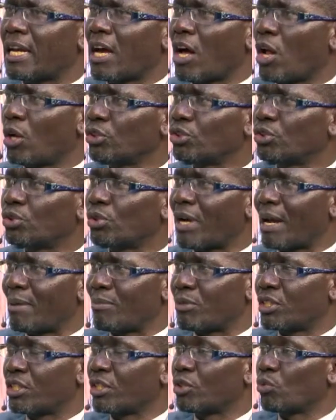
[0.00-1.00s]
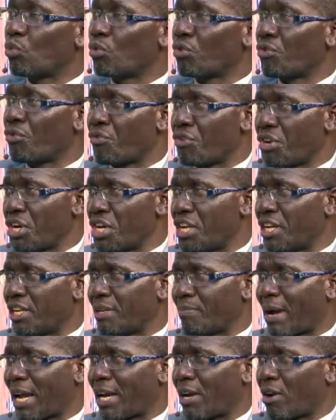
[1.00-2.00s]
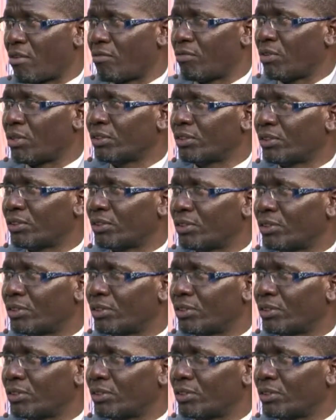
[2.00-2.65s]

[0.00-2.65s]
also, I'm still reading my novels.